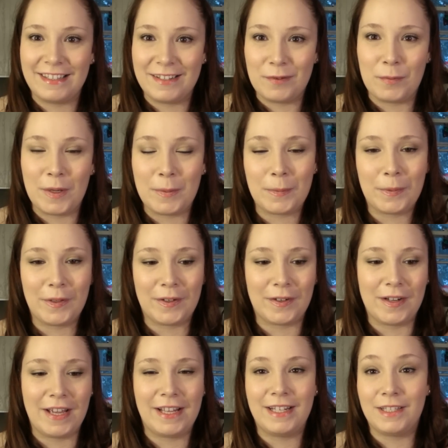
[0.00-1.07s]
you know, my
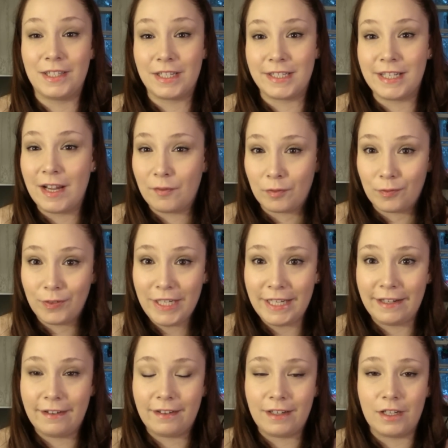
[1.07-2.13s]
clarinet and it doesn't have a
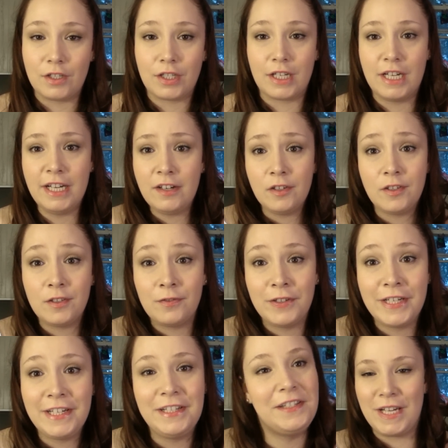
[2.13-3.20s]
reed. And he's like, here's the
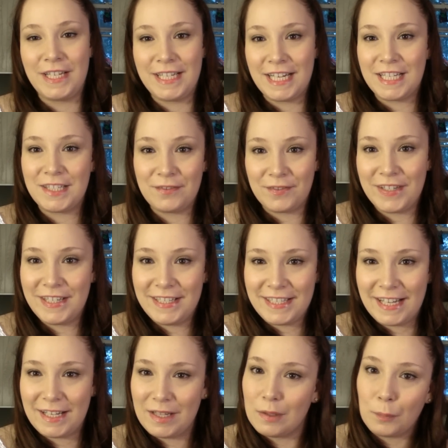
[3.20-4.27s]
reed. He takes the reeds
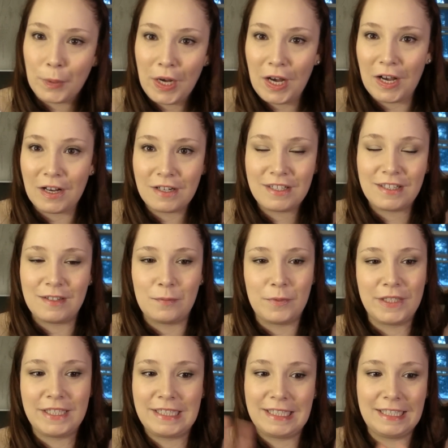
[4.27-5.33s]
out of the box and I'm
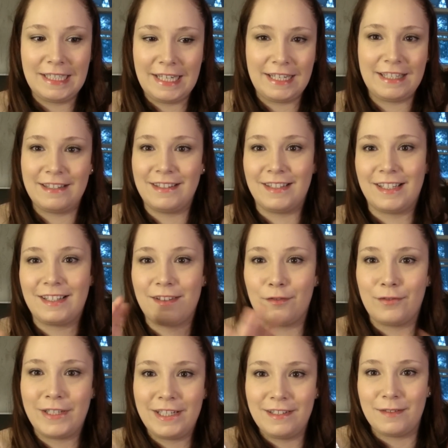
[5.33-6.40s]
like, I can't lick the
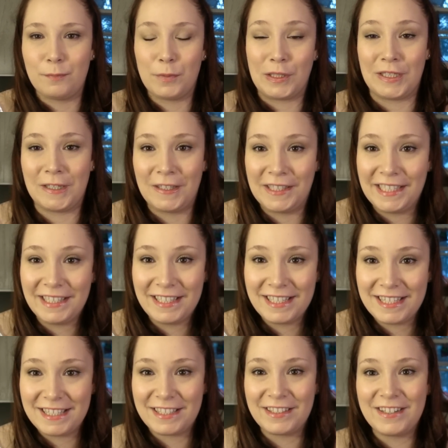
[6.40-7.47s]
reeds and put it on there.
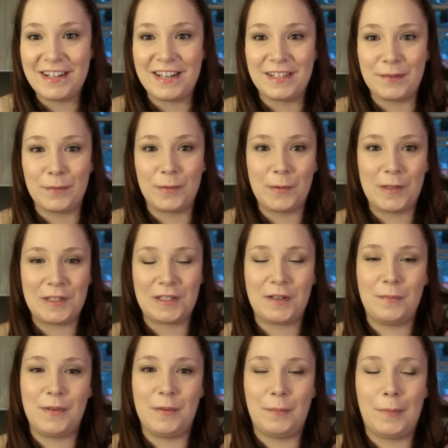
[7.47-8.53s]
It's dirty. Someone wants to
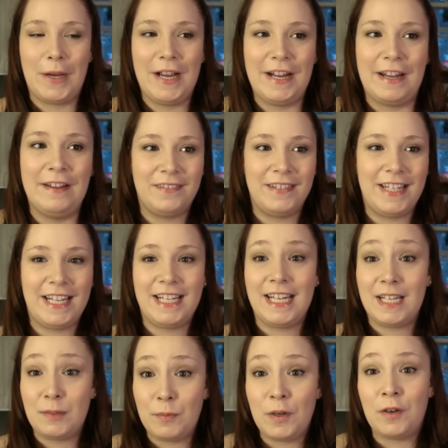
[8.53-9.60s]
come in and buy it. He
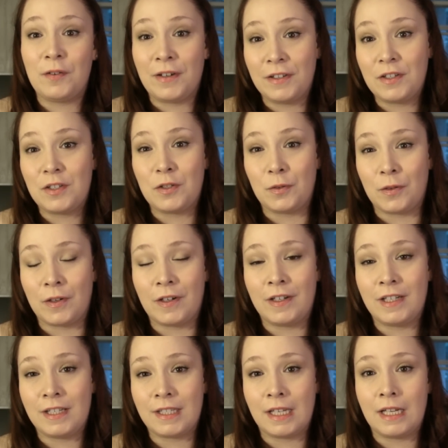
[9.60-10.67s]
takes me all around the store
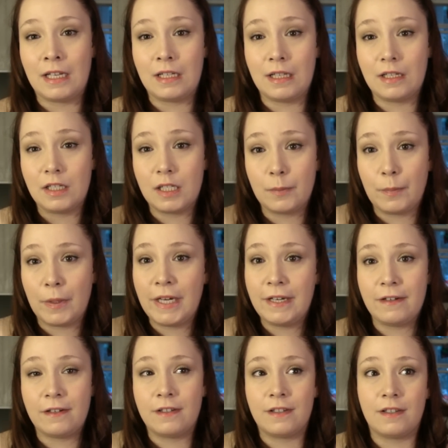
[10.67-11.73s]
and he's like, there's
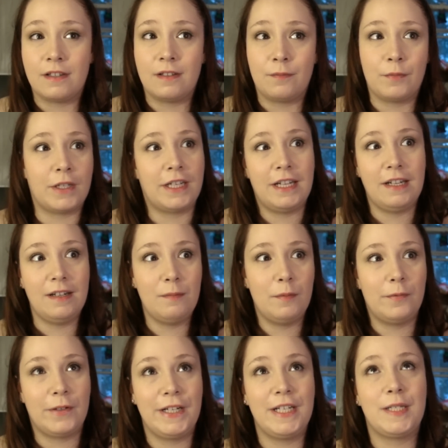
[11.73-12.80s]
spiders. And I'm like, yeah, I'm
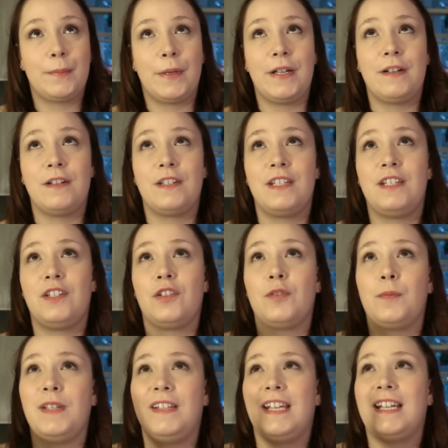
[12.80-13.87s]
afraid of spiders. And he shows
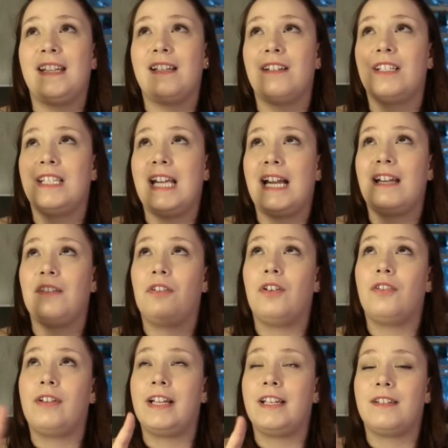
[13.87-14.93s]
me like, there's daddy
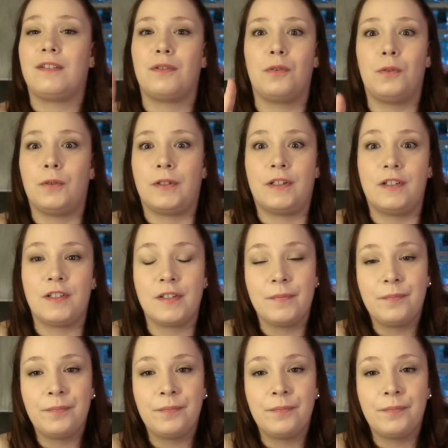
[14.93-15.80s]
long legs in the corners.